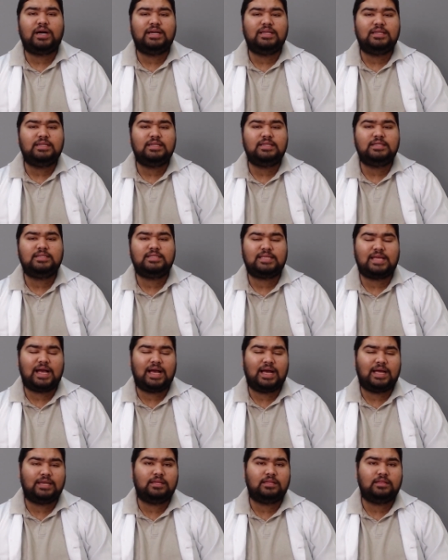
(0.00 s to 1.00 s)

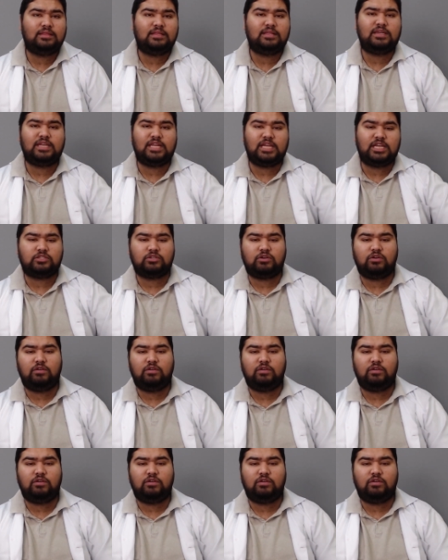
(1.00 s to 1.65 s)
understand the need